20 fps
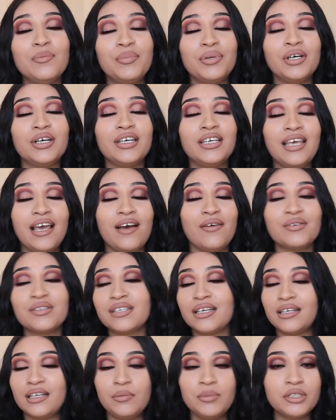But yeah, I was
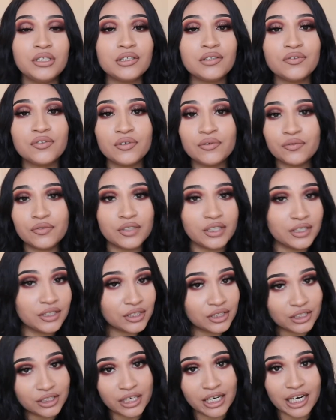like, let me just film for
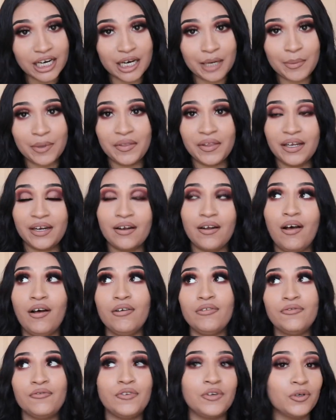Instagram and then
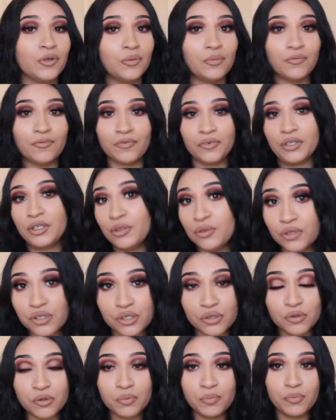I'll film for
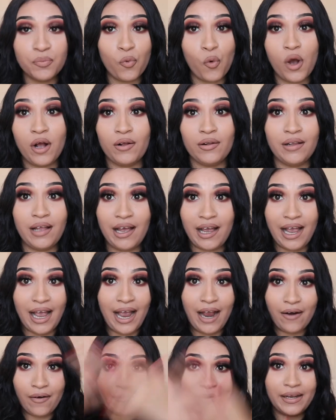YouTube while
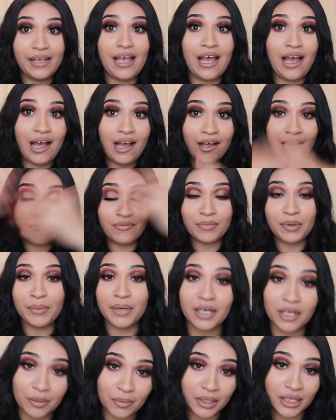I already have my
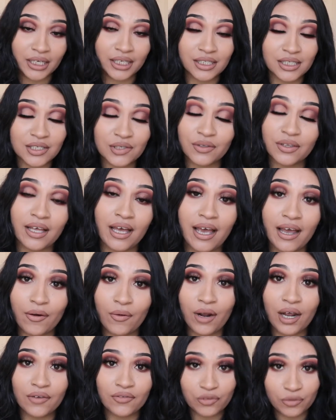makeup done, so that I
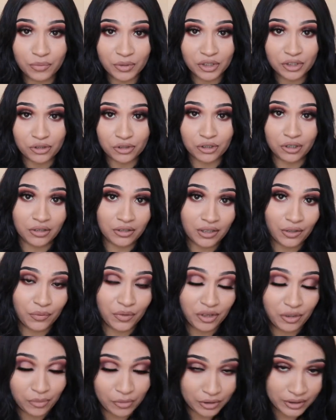don't have to be struggling
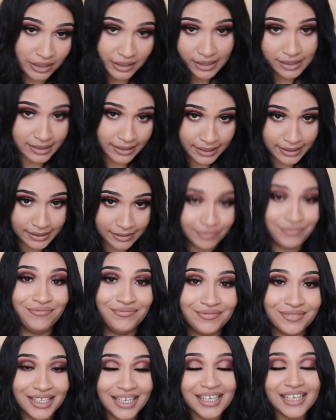with the multitasking.
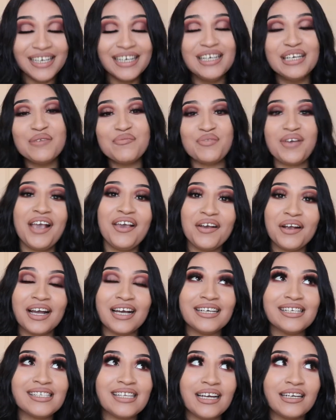But yeah, you
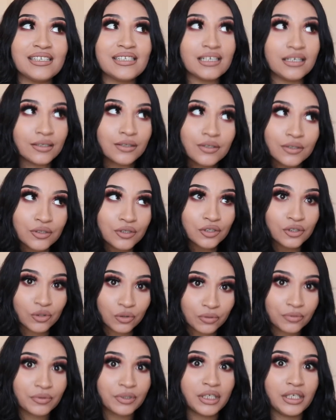guys, that is the end of the
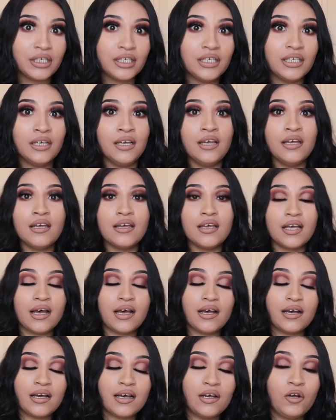story.
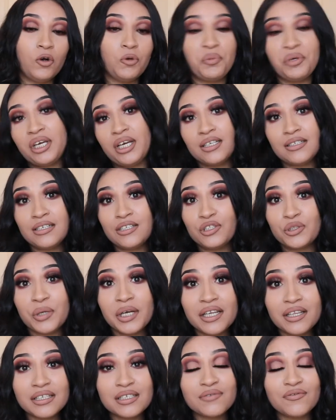I hope you guys
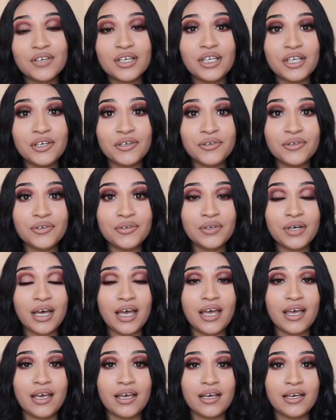enjoyed this video,
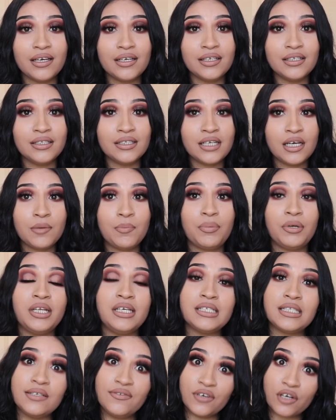and
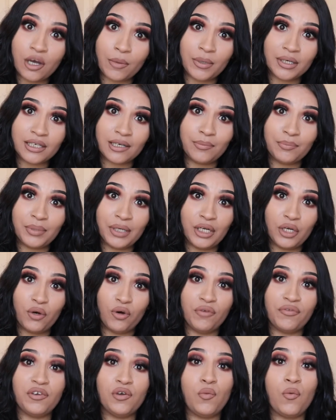please leave a comment down
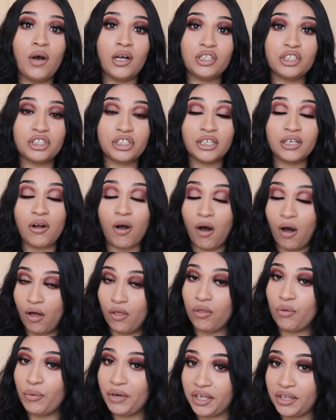below if you watched it
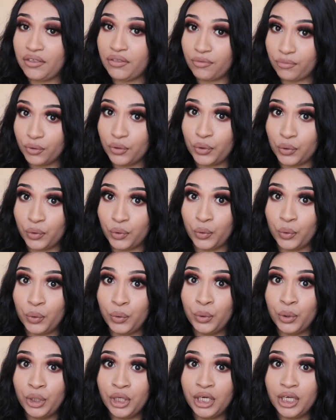all the way through.